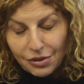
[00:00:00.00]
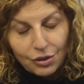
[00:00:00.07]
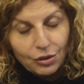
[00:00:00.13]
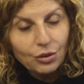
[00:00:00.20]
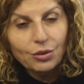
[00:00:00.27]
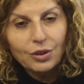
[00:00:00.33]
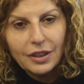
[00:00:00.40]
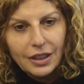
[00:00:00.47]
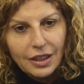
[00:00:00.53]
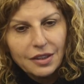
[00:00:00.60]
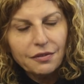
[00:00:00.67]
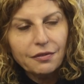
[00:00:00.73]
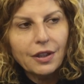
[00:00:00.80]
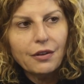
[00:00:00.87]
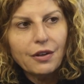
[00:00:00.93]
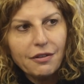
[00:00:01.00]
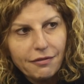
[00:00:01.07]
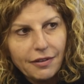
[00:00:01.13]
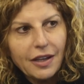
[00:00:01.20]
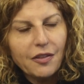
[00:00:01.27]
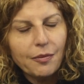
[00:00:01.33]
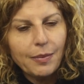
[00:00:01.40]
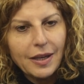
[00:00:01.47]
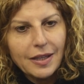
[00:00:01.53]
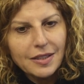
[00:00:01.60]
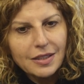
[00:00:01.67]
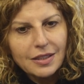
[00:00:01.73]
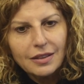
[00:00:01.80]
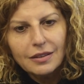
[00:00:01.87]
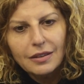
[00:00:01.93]
Absolutely. It's very
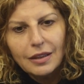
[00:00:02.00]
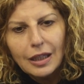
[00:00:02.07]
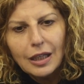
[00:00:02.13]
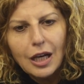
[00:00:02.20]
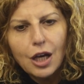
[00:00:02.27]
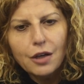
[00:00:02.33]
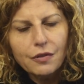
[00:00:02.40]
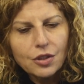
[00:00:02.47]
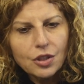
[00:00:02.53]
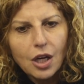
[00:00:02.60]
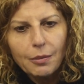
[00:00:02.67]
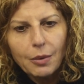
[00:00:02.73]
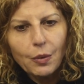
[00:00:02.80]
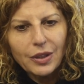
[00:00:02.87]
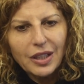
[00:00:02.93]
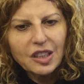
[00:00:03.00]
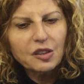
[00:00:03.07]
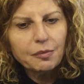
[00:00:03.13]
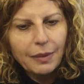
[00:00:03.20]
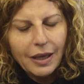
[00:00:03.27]
faith-based. Over time, I want to